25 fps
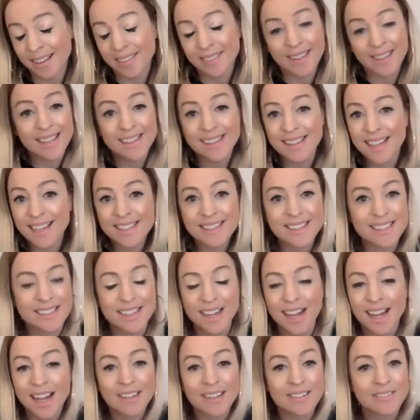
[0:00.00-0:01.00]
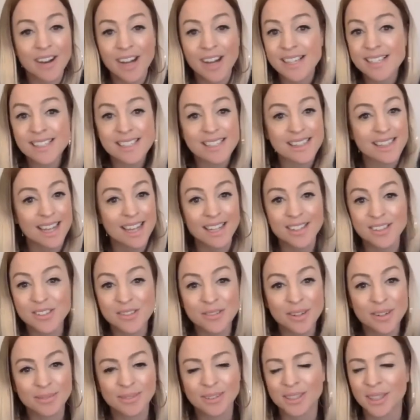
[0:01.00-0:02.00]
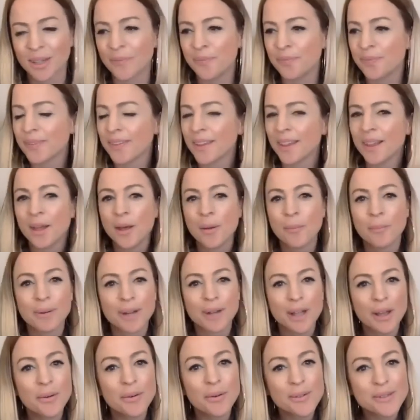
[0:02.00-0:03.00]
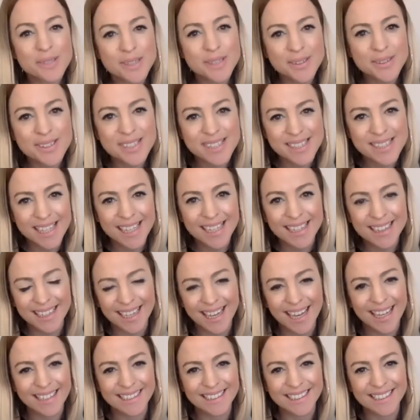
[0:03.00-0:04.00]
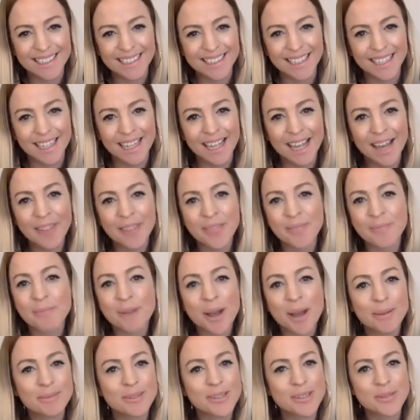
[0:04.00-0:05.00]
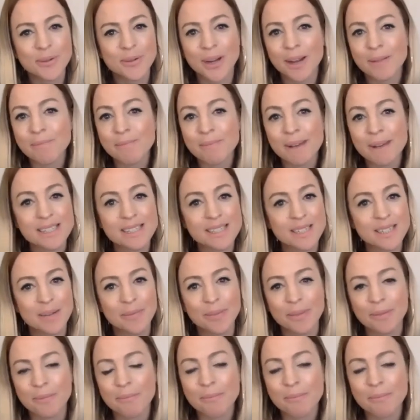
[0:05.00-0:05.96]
that's I see that in scripture. But I also see that actually at the moments where I messed up the